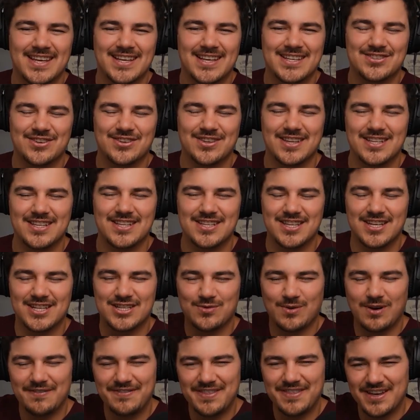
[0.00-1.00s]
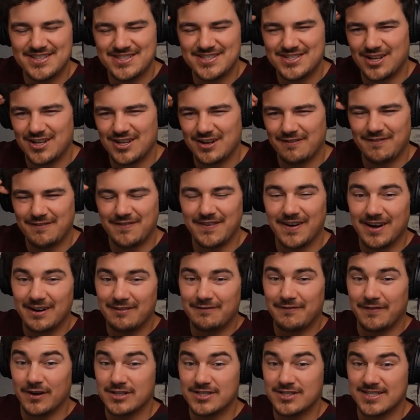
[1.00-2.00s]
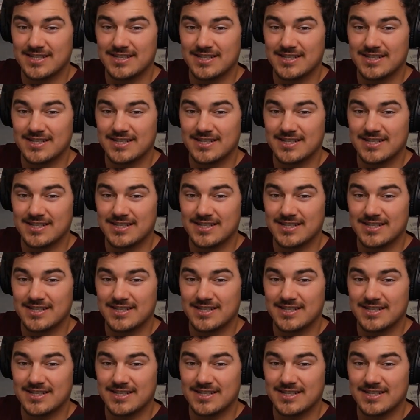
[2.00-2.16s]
So the $12,000 first,